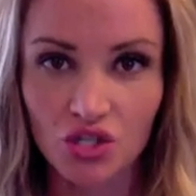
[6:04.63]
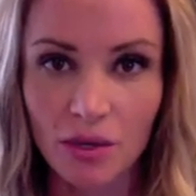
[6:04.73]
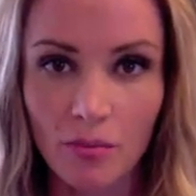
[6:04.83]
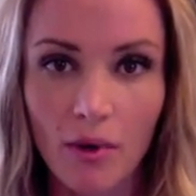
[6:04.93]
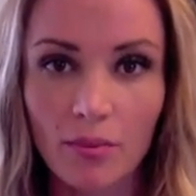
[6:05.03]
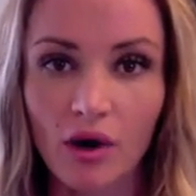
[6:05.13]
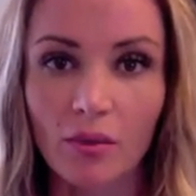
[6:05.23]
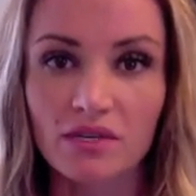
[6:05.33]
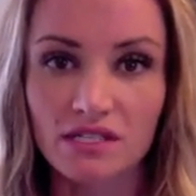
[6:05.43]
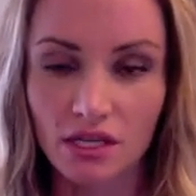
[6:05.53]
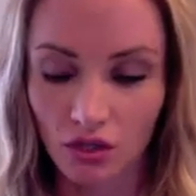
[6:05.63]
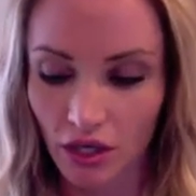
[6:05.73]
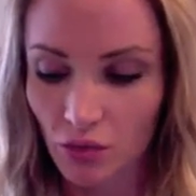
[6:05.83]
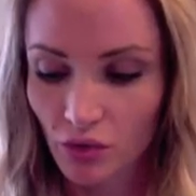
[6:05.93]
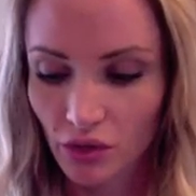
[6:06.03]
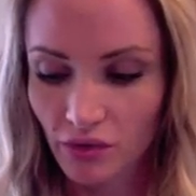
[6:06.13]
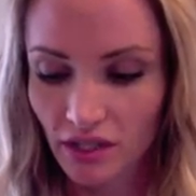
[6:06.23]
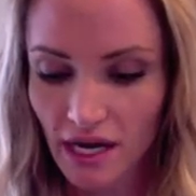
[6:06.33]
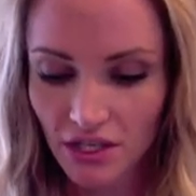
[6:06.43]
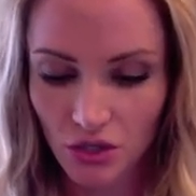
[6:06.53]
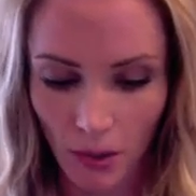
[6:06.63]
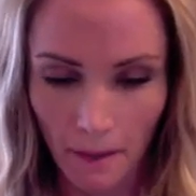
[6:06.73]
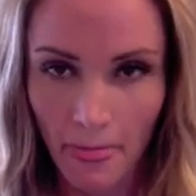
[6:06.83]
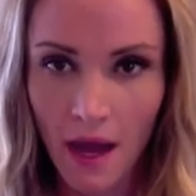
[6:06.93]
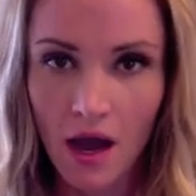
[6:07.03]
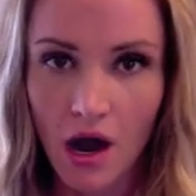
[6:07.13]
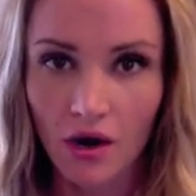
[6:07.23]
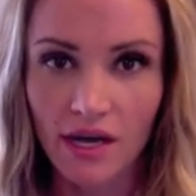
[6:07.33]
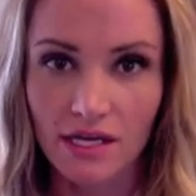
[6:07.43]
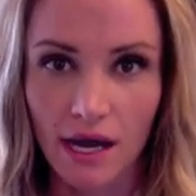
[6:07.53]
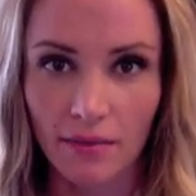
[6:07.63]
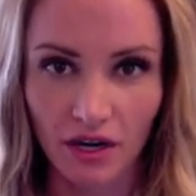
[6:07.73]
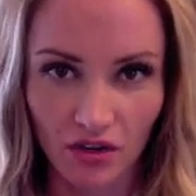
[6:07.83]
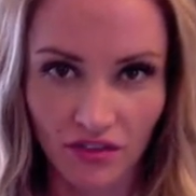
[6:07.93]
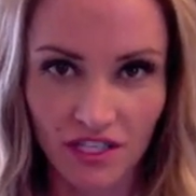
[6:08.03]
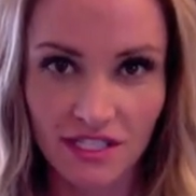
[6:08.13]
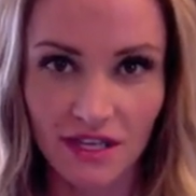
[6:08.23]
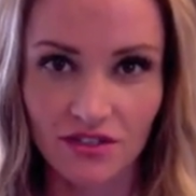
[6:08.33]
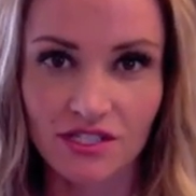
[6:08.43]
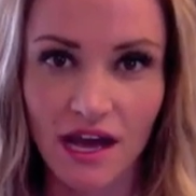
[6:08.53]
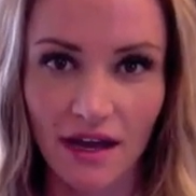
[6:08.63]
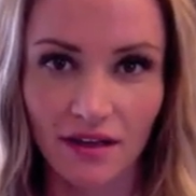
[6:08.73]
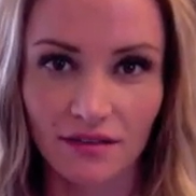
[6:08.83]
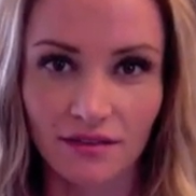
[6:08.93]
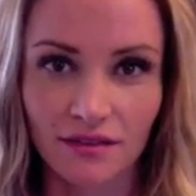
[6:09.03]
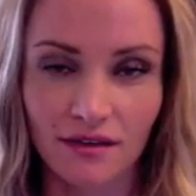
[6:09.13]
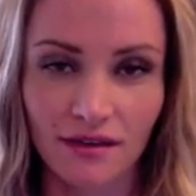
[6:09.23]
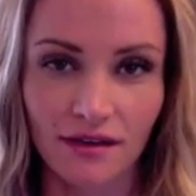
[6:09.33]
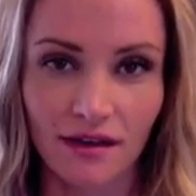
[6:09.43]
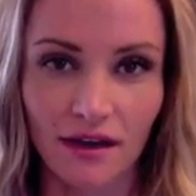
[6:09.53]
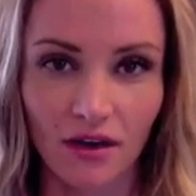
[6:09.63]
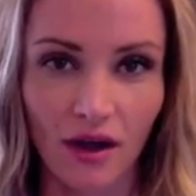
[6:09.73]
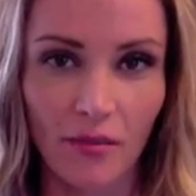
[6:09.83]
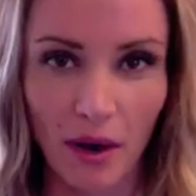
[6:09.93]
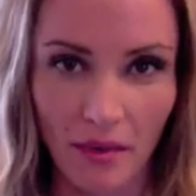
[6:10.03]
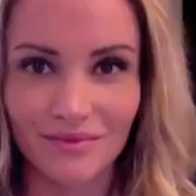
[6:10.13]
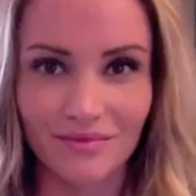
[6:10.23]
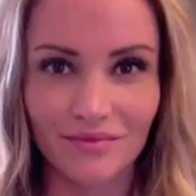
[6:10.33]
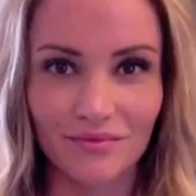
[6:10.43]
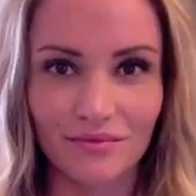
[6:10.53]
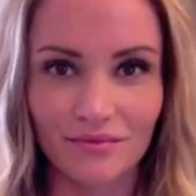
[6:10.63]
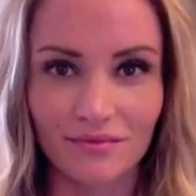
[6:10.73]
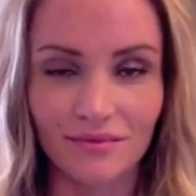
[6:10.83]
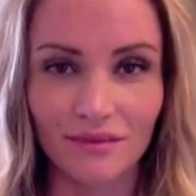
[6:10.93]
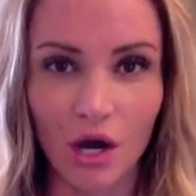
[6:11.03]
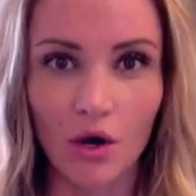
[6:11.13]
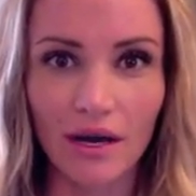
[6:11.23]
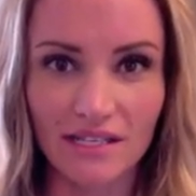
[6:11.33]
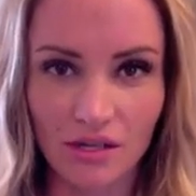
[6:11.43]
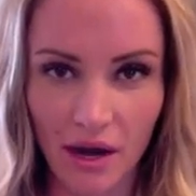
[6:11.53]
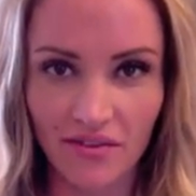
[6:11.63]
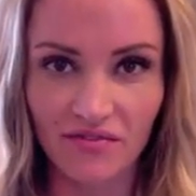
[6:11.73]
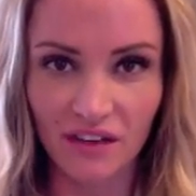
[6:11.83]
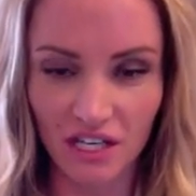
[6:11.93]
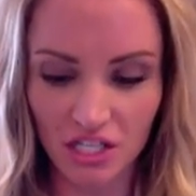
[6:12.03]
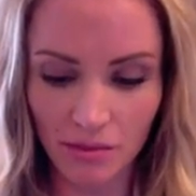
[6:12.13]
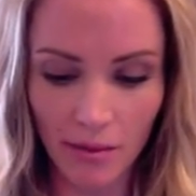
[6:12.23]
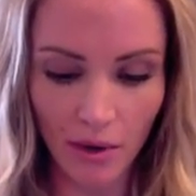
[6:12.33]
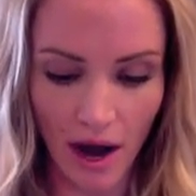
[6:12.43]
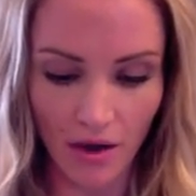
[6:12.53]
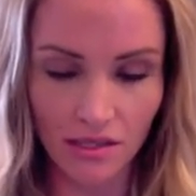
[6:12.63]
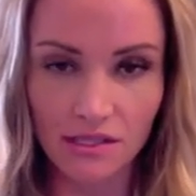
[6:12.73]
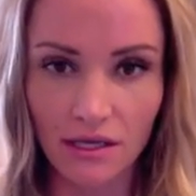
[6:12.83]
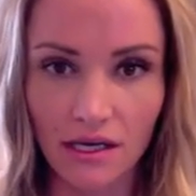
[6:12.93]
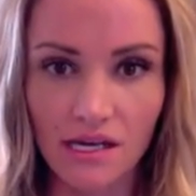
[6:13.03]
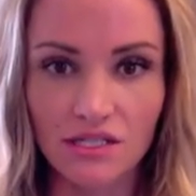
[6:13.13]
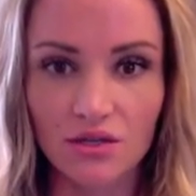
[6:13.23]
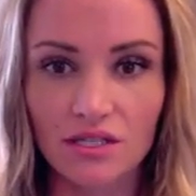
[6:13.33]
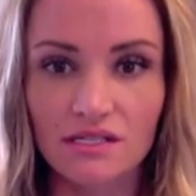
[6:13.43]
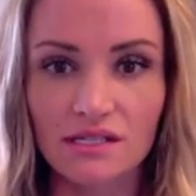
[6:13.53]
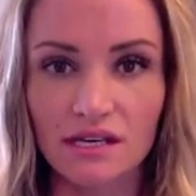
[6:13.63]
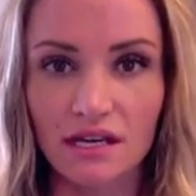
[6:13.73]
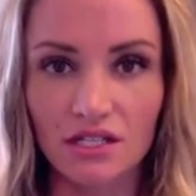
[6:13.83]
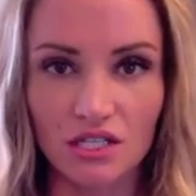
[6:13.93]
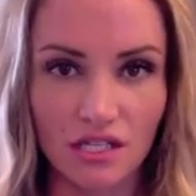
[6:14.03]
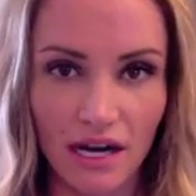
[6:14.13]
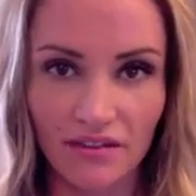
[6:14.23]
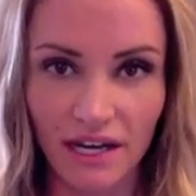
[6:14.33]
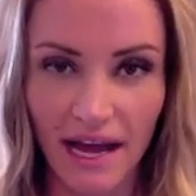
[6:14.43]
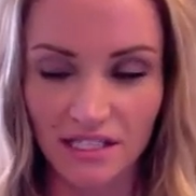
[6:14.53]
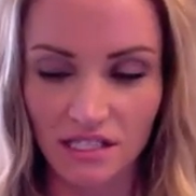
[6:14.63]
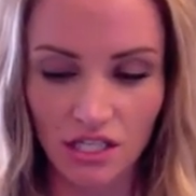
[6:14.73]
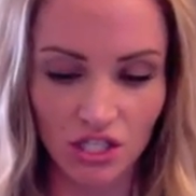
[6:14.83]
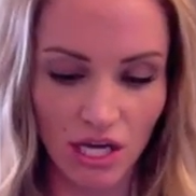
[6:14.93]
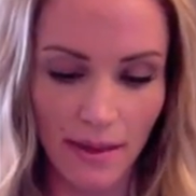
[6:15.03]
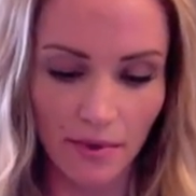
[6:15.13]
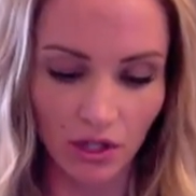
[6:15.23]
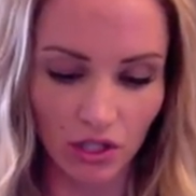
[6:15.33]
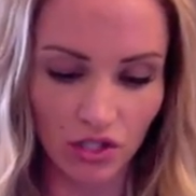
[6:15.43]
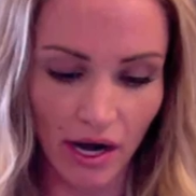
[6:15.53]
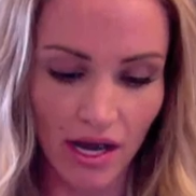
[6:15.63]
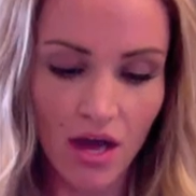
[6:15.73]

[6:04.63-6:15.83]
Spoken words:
shape of my brow, but still looking really, really natural? Okay, I better go finish the other side, and I'll come right back. Okay, so I finished my brows, and as you can see, it just kind of enhances the shape and looks great.